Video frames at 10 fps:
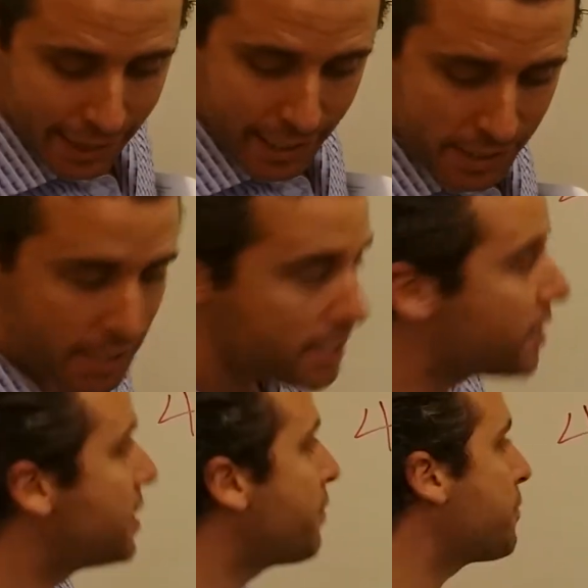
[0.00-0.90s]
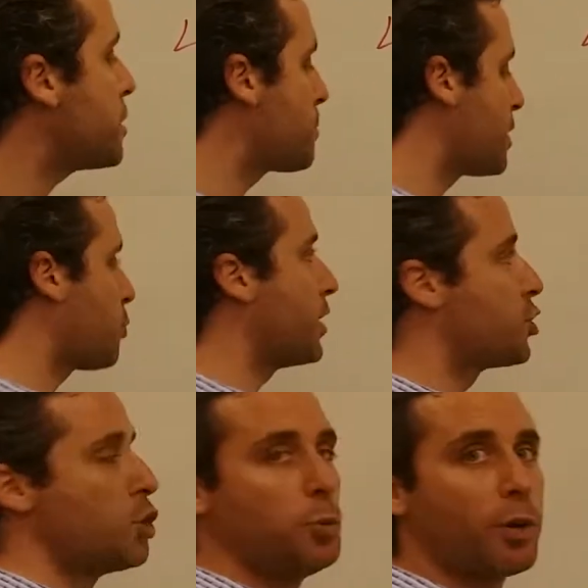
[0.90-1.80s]
This is the difference between
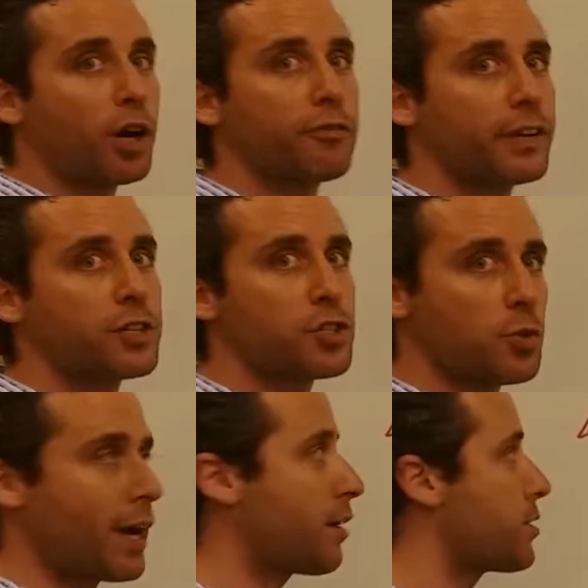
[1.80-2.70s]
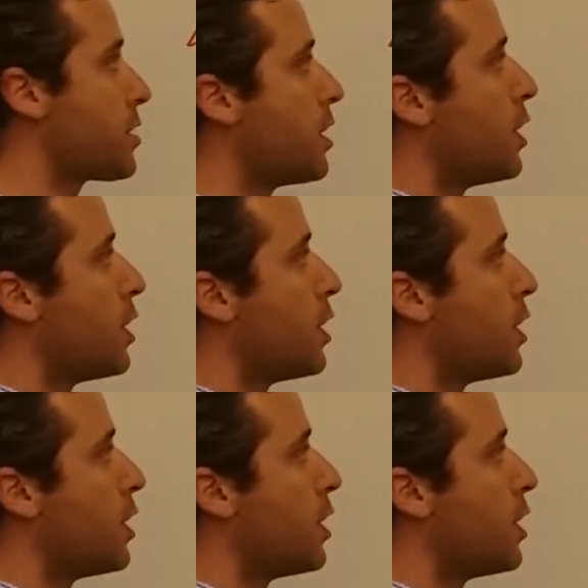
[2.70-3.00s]
2 perfect squares.